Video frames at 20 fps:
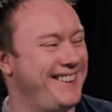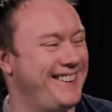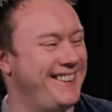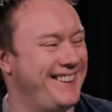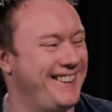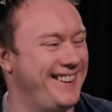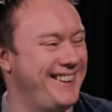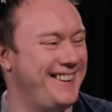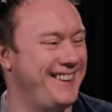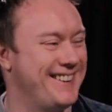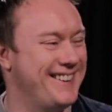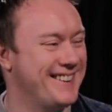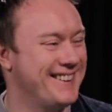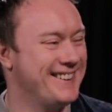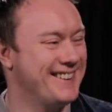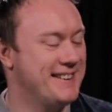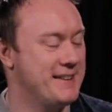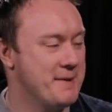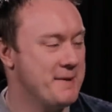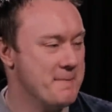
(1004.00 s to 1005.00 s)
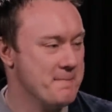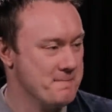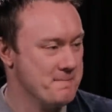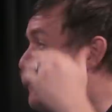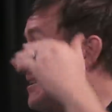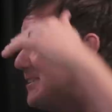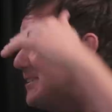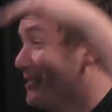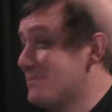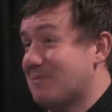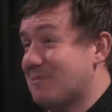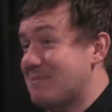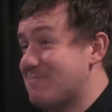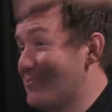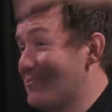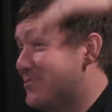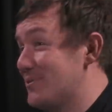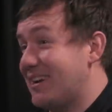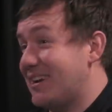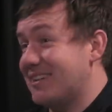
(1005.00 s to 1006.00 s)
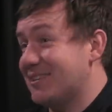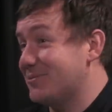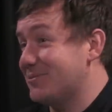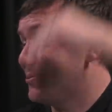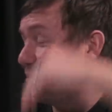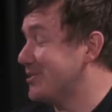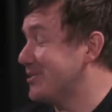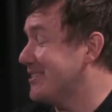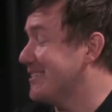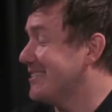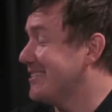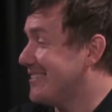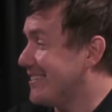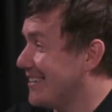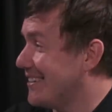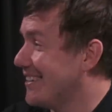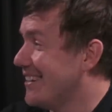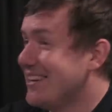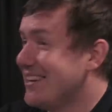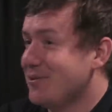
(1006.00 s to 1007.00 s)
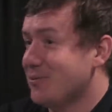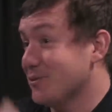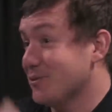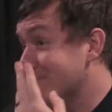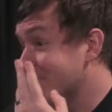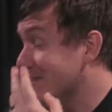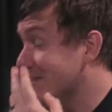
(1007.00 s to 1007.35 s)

some uh, holidaymakers being pulled out of the water. So, Yeah, yeah. Or the